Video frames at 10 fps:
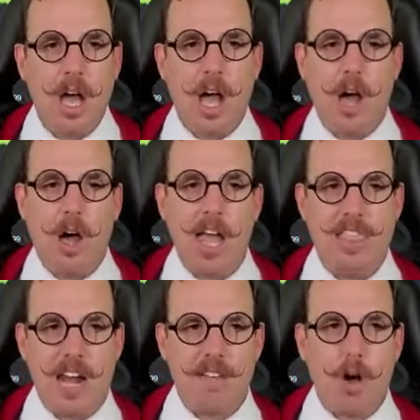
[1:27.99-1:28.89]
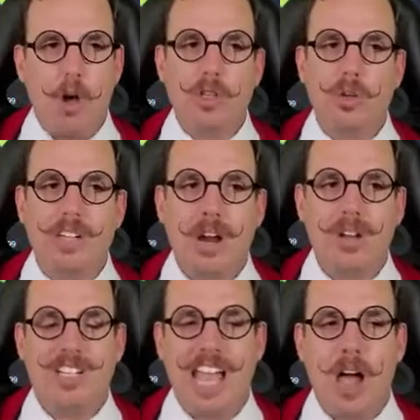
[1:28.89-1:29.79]
And then I've also
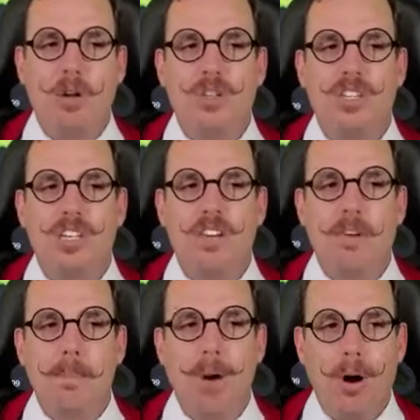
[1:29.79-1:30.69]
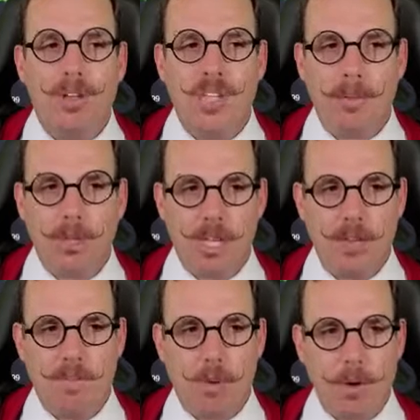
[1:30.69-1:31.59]
narrowed it down to the different parts I'm
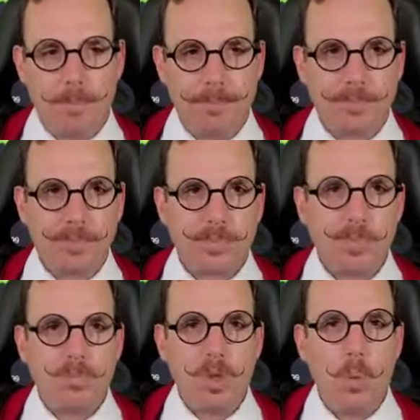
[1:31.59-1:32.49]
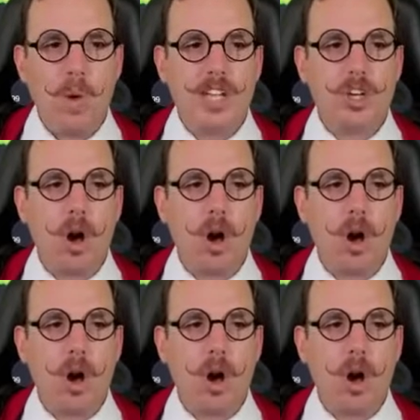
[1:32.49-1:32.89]
looking for, which